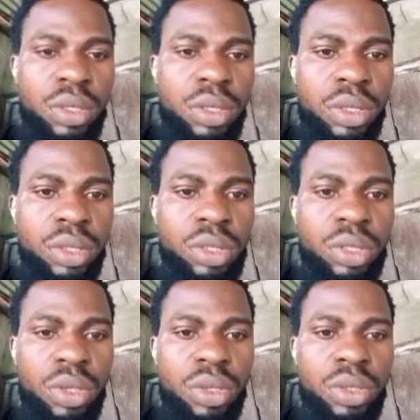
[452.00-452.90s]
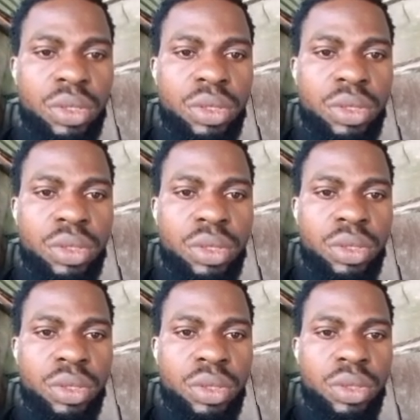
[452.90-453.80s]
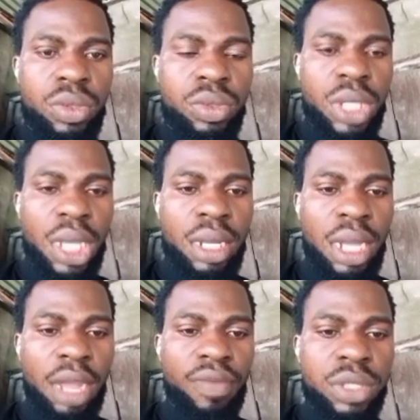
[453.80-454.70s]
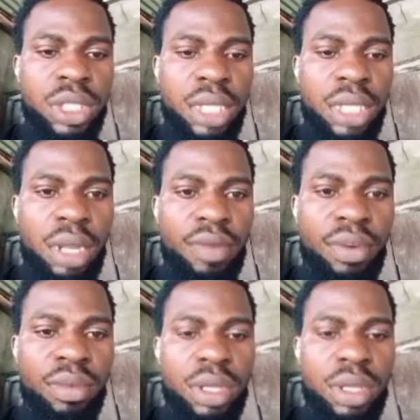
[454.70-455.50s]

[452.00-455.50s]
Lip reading: So you now have to start selling from here.